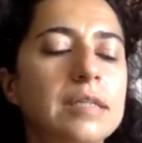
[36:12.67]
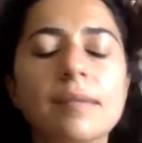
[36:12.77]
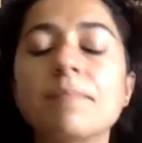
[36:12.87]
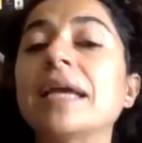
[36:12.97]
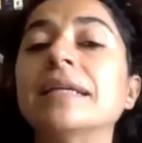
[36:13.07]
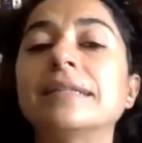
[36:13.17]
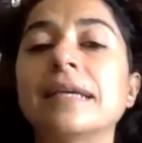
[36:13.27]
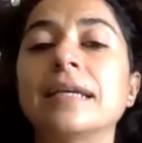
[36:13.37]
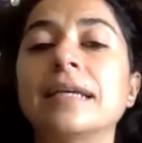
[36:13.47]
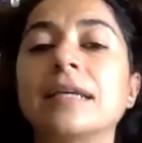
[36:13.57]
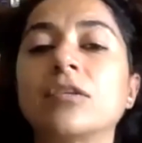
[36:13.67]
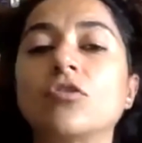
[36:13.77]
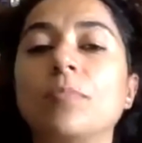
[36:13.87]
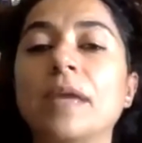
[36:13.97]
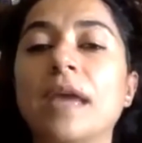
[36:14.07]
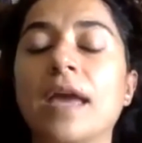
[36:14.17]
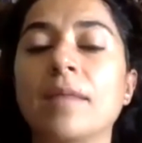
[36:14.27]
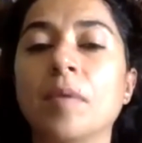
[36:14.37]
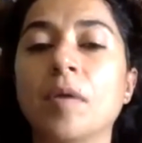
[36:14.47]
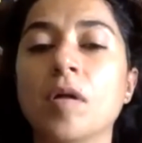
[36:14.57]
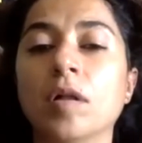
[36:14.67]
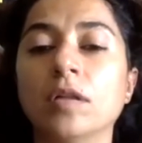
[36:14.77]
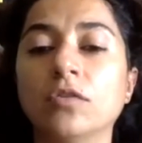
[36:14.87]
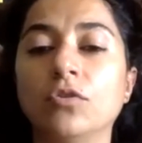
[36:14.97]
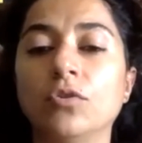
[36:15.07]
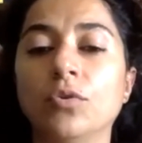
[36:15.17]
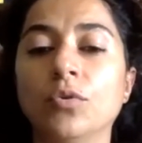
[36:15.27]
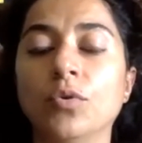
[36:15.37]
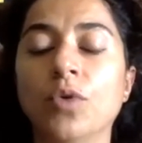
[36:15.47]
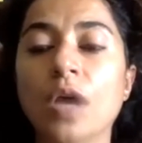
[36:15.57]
amazing to be able to